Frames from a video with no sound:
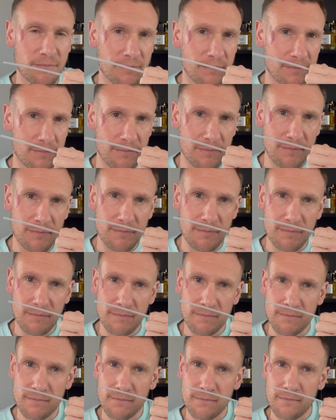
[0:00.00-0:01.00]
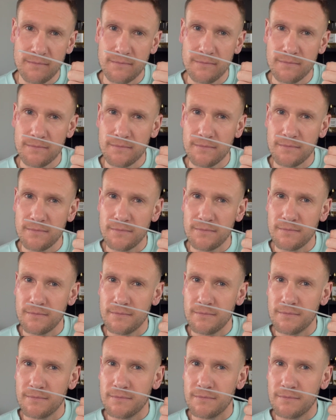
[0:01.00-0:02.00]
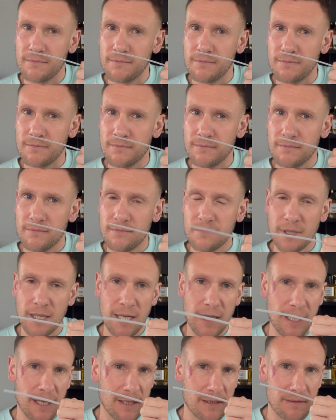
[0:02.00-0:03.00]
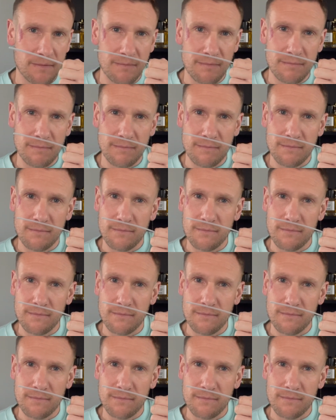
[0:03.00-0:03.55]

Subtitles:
No one is speaking in this clip.